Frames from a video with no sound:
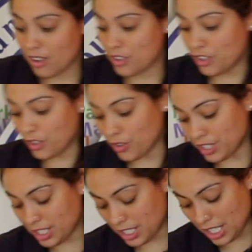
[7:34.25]
You're
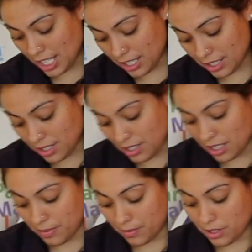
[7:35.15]
going to need
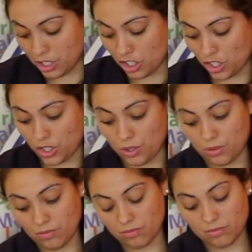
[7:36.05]
some tissue,
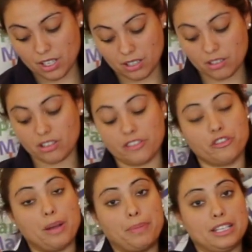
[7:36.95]
like gift
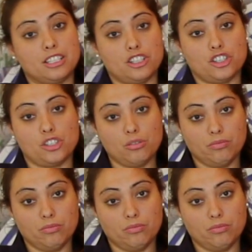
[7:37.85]
wrapping tissue,